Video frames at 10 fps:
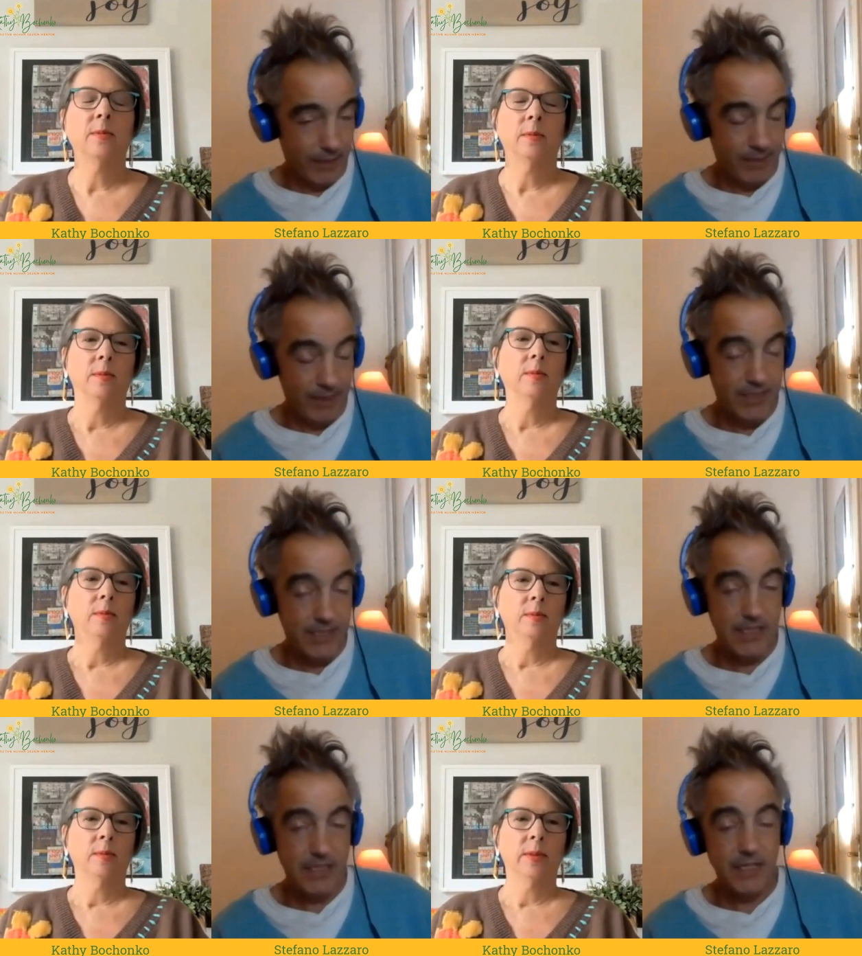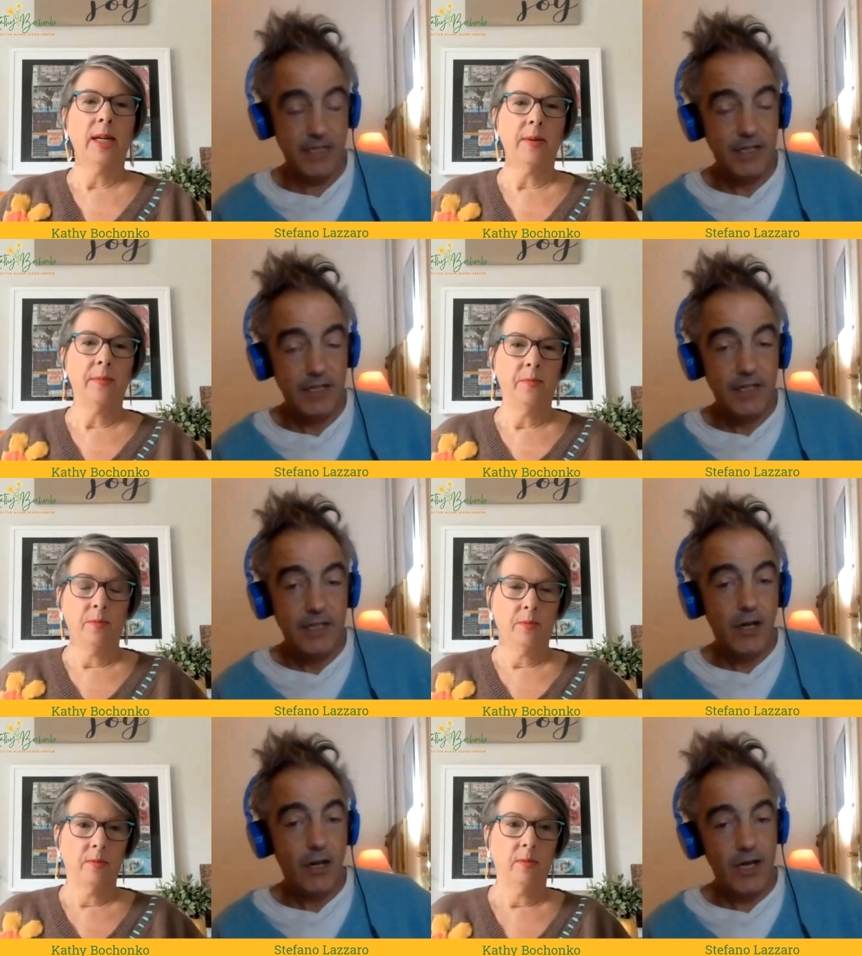Speaker 1: I mean, it's yeah.
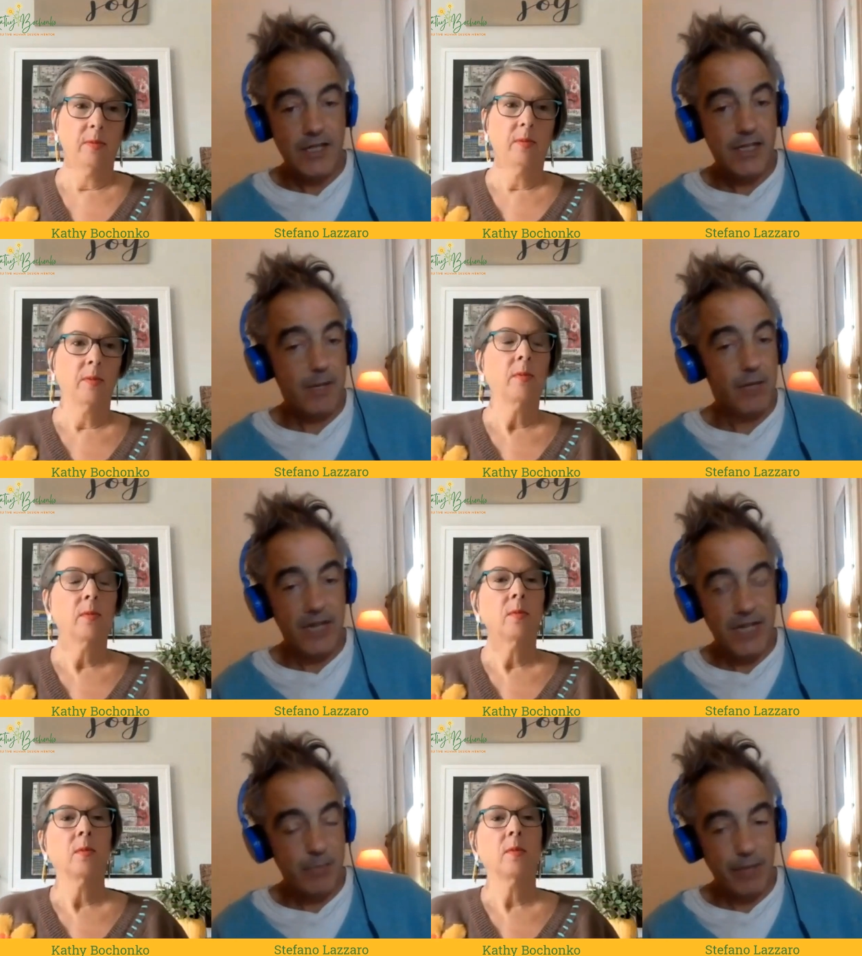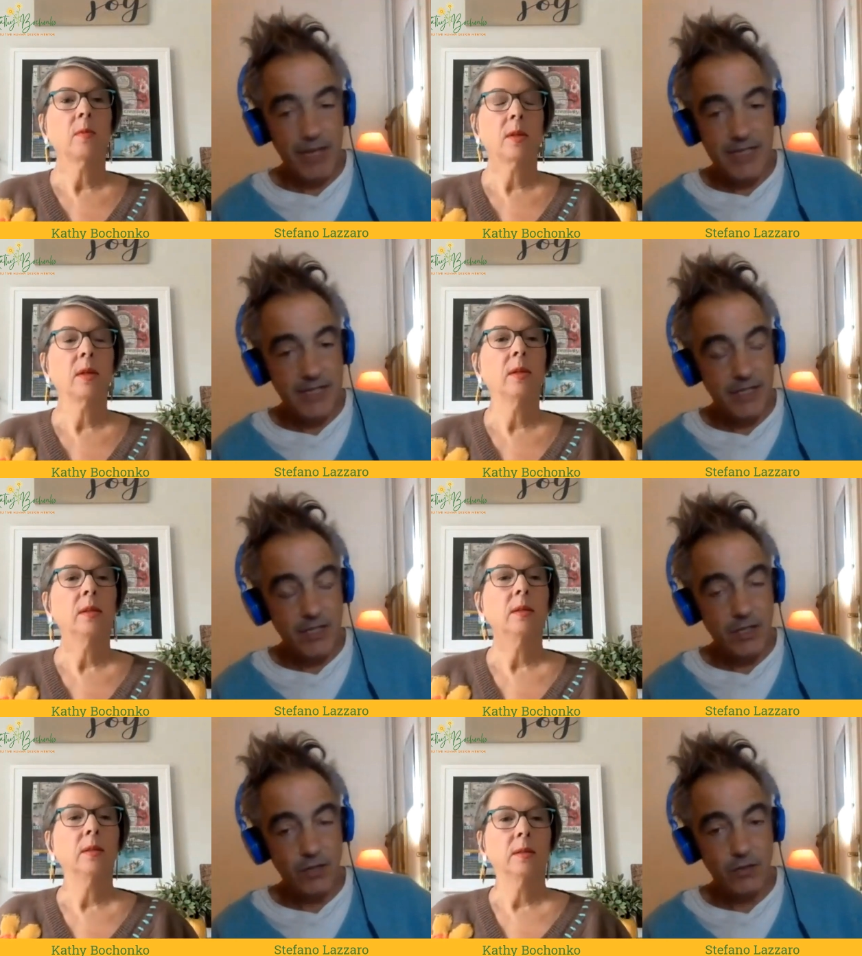Unless somebody explains it to
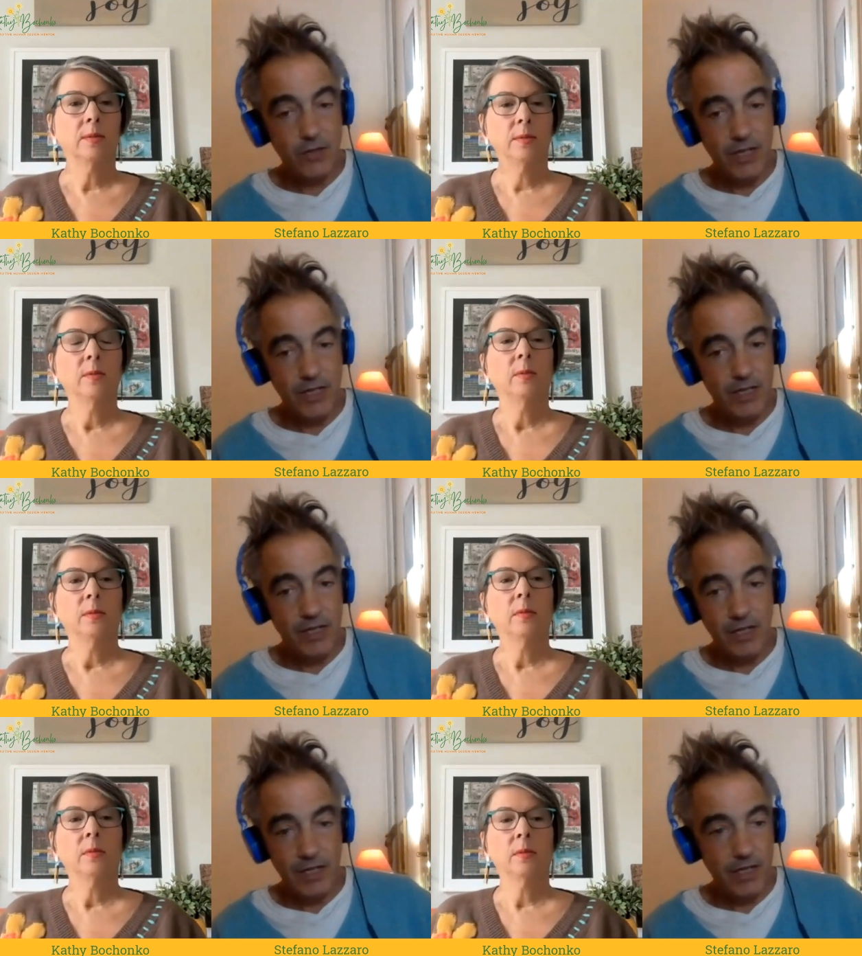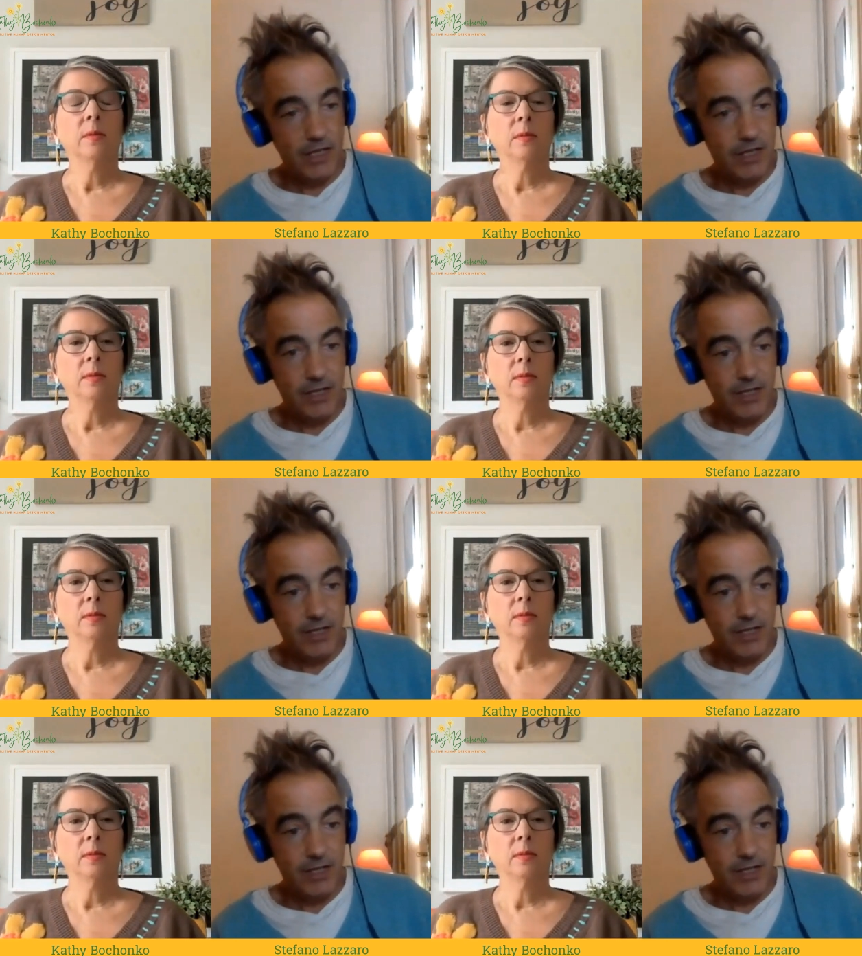you, then uh,